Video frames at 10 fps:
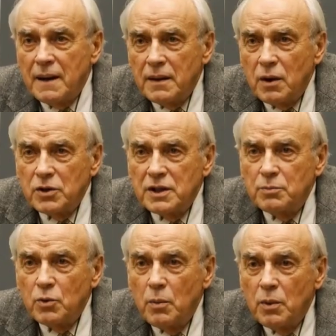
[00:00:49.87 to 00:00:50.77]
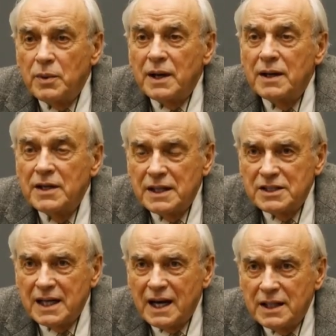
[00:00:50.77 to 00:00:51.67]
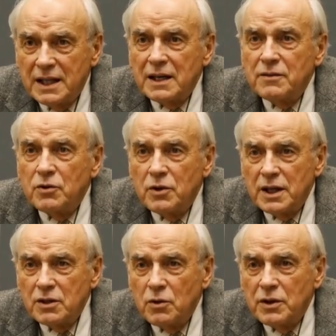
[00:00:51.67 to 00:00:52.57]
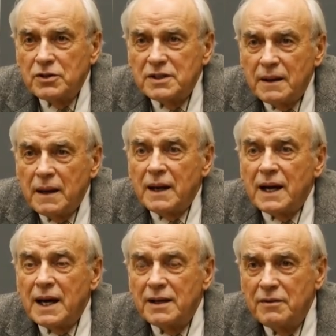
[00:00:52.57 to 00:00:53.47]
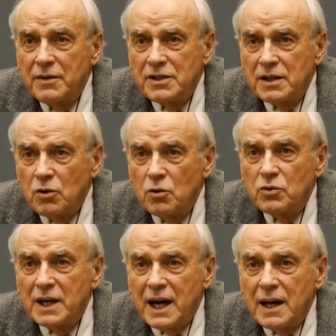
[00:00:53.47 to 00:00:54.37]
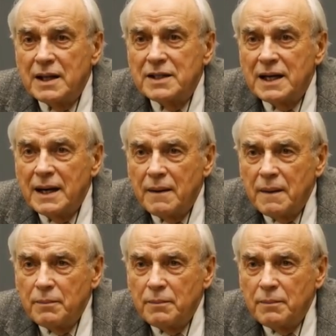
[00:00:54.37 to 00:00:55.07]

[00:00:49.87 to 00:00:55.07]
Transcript: not as probability standing in for ignorance, as physical reality.